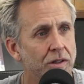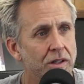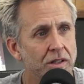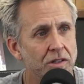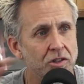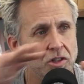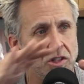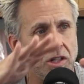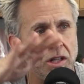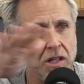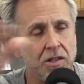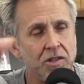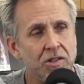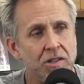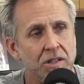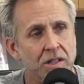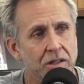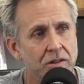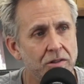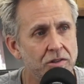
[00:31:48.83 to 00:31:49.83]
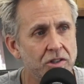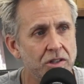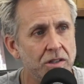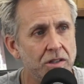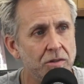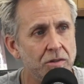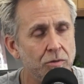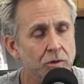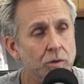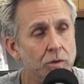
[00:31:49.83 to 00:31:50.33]
and change the energy in
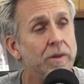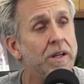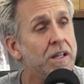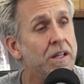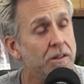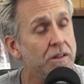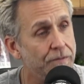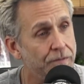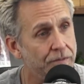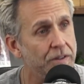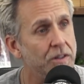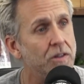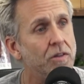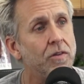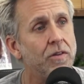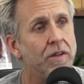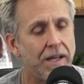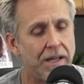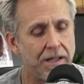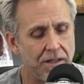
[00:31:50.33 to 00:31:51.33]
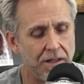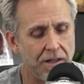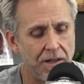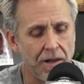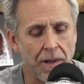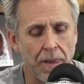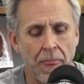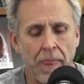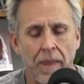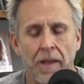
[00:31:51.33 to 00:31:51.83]
the room, and I could feel that. Mm-hmm.